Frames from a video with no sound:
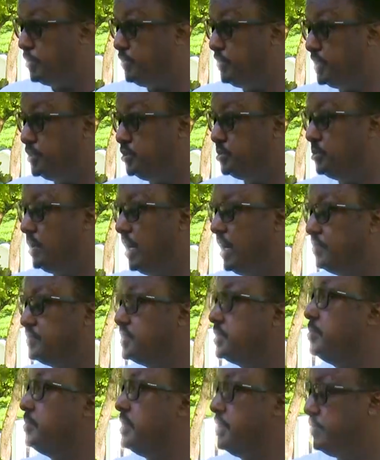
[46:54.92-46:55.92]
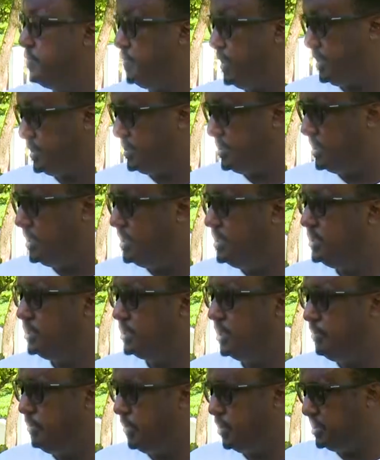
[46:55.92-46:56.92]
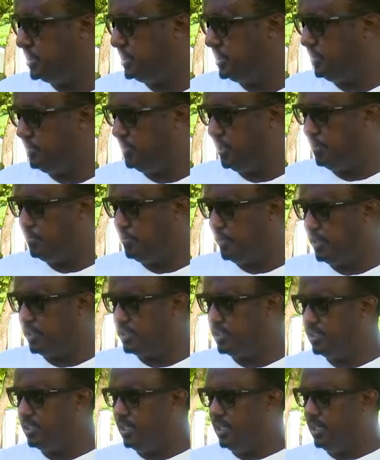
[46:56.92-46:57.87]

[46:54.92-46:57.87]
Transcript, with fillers: proven to have some effect, some positive effect.